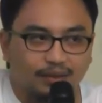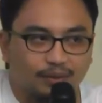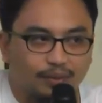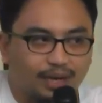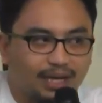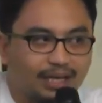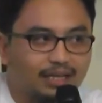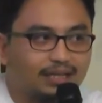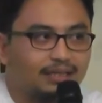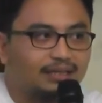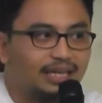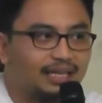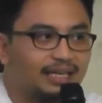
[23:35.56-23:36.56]

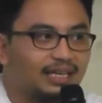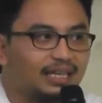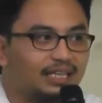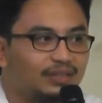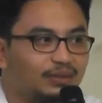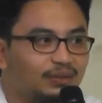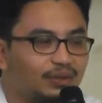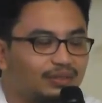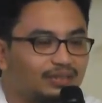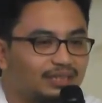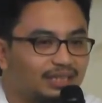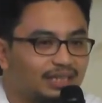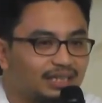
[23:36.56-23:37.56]
while taking into
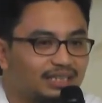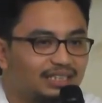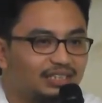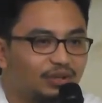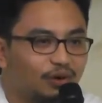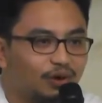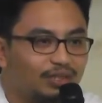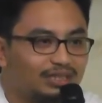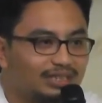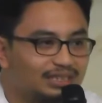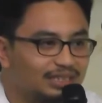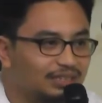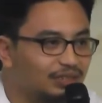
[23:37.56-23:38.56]
consideration your
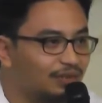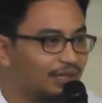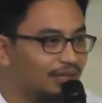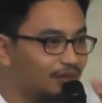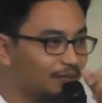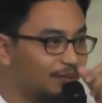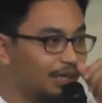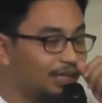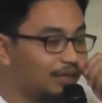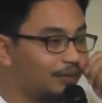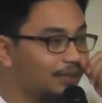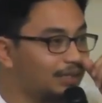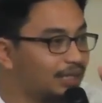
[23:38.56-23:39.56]
consciousness of Allah
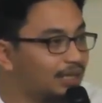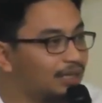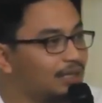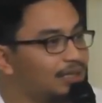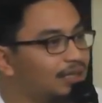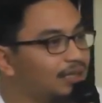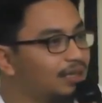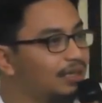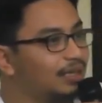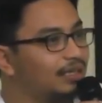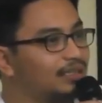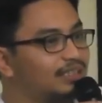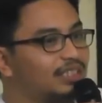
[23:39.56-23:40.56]
subhanahu wa ta'ala.
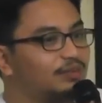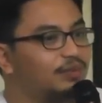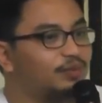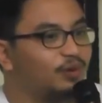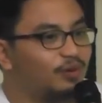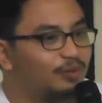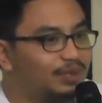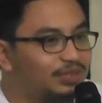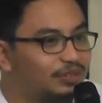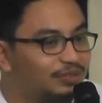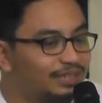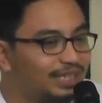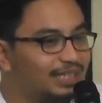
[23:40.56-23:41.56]
It is the performance
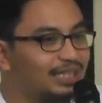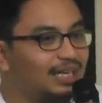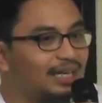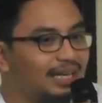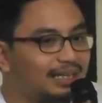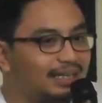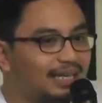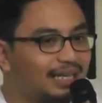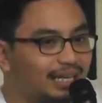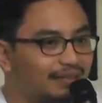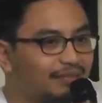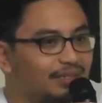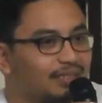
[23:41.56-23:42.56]
of Sharia at that
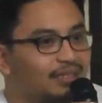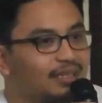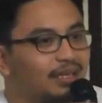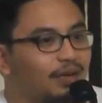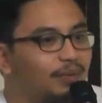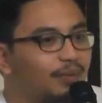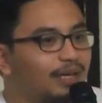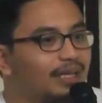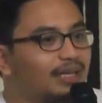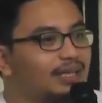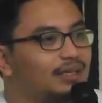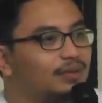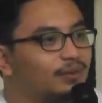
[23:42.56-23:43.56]
level,
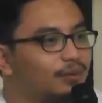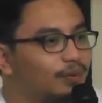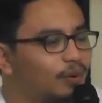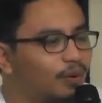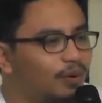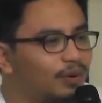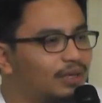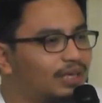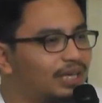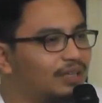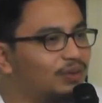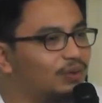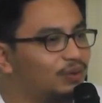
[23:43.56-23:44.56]
wherein all
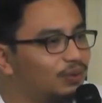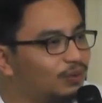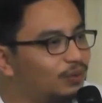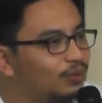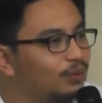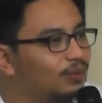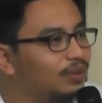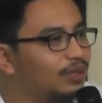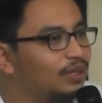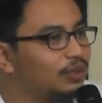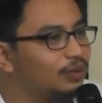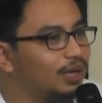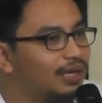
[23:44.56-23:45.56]
that you do,
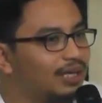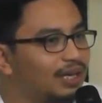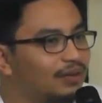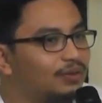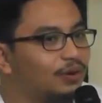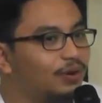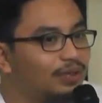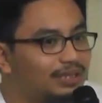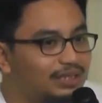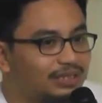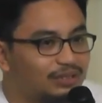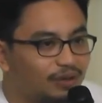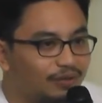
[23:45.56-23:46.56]
you are now
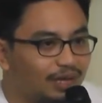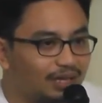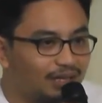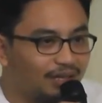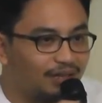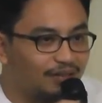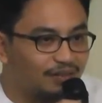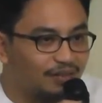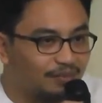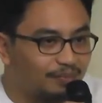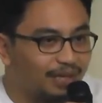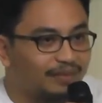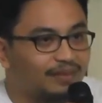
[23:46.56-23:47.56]
conscious of Allah's
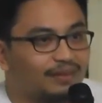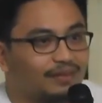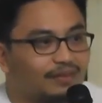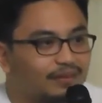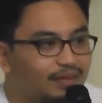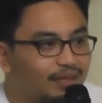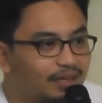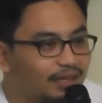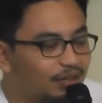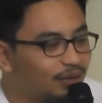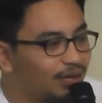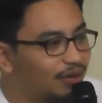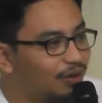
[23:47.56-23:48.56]
presence.
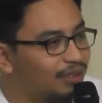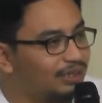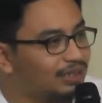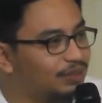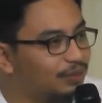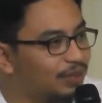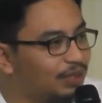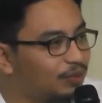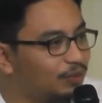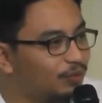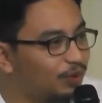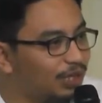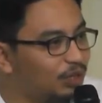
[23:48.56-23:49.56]
You are conscious when
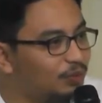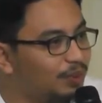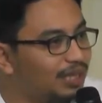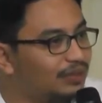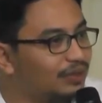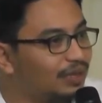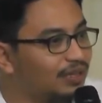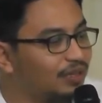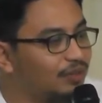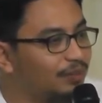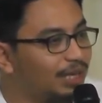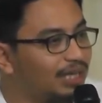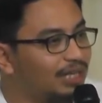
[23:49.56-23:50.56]
you pray to Allah
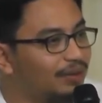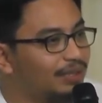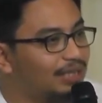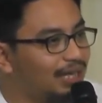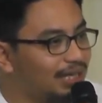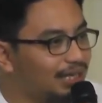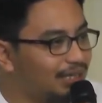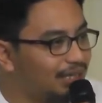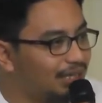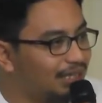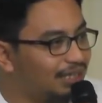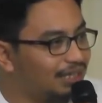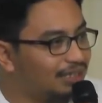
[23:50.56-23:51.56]
subhanahu wa ta'ala that
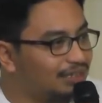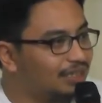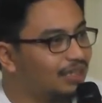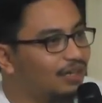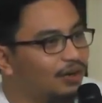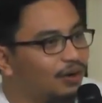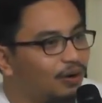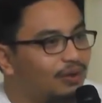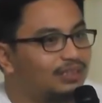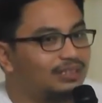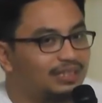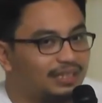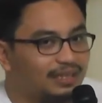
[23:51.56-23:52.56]
He is
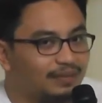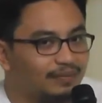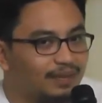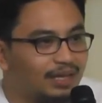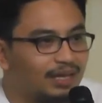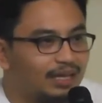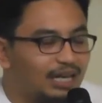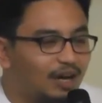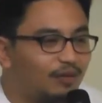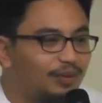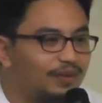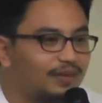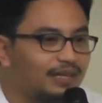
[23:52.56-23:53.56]
all-seeing. Now
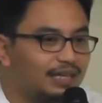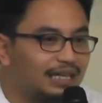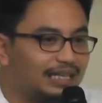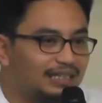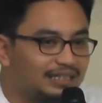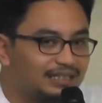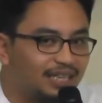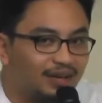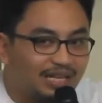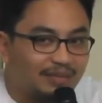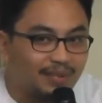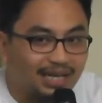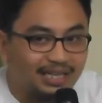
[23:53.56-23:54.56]
basically it is now
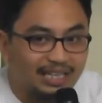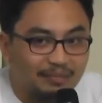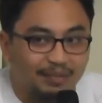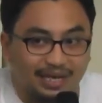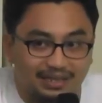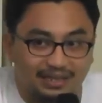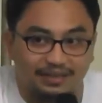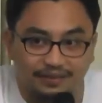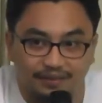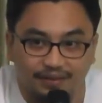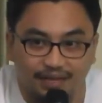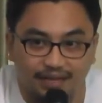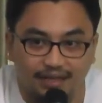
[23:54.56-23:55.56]
Iman in
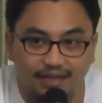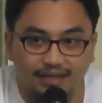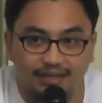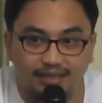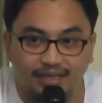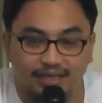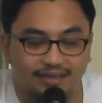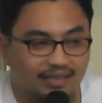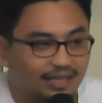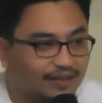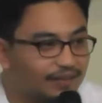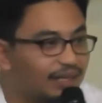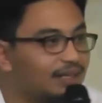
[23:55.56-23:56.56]
practice, like that. That is
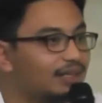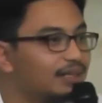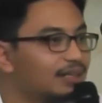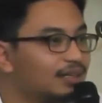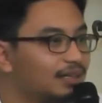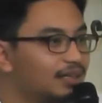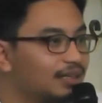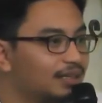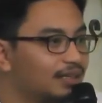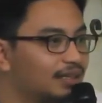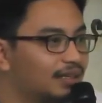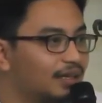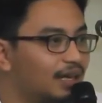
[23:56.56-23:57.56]
Ihsan.
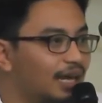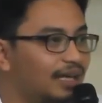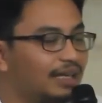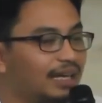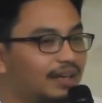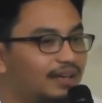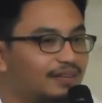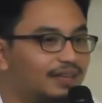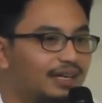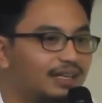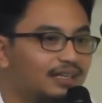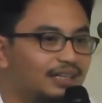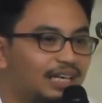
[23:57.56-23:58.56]
And Ihsan